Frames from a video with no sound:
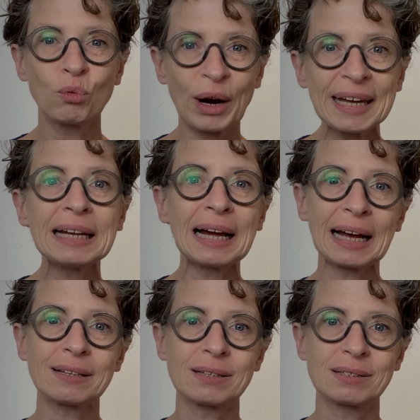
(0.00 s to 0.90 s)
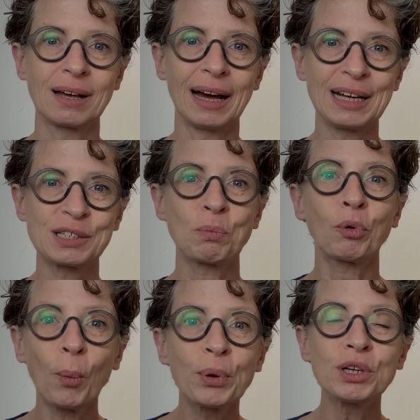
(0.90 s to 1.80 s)
regular exercise,
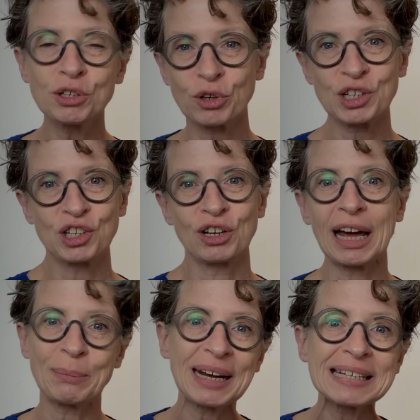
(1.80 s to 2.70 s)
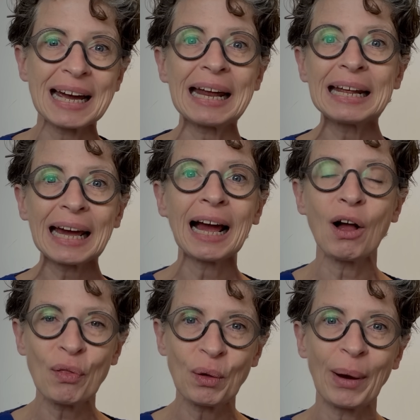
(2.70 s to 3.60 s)
proper nutrition, and maintaining a
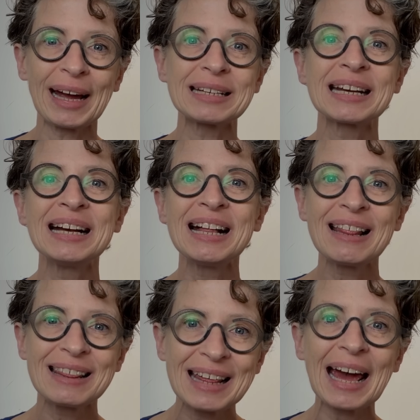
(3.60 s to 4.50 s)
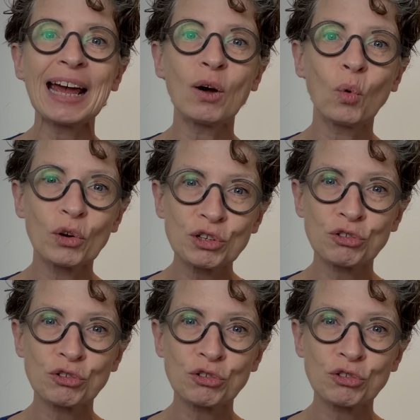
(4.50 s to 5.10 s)
healthy weight, they are what